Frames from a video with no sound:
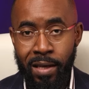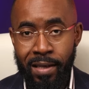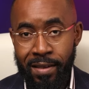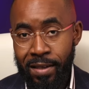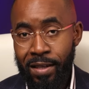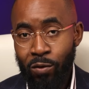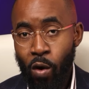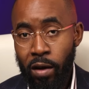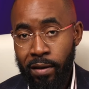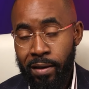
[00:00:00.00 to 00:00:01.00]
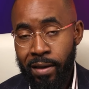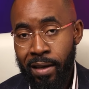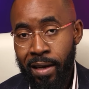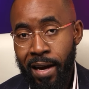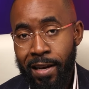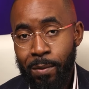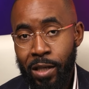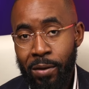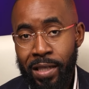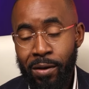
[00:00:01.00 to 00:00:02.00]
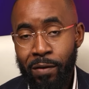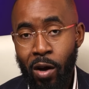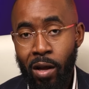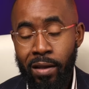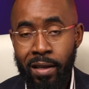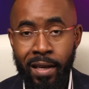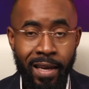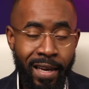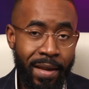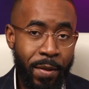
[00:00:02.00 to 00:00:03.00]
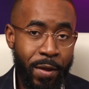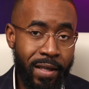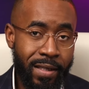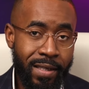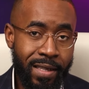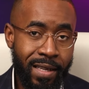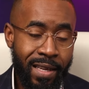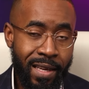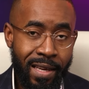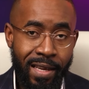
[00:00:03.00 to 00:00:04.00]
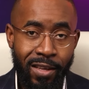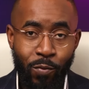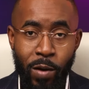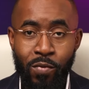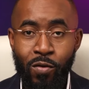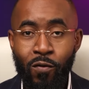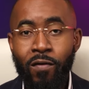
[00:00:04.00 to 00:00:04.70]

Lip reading: Season 1. I am Jared Derival, and this is my proof of